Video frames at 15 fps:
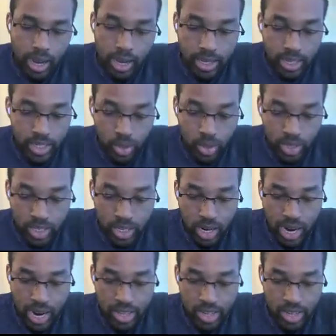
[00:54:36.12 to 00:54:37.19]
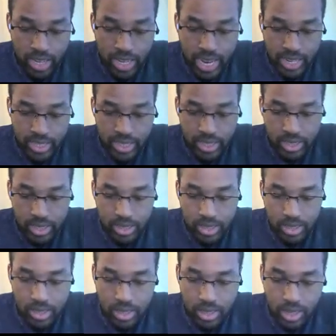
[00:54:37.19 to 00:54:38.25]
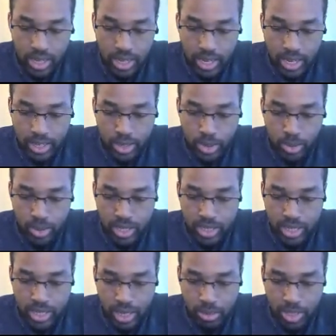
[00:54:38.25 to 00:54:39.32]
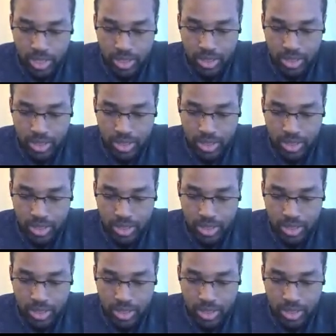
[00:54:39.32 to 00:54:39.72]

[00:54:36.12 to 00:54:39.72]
These choices are either yes, include this element,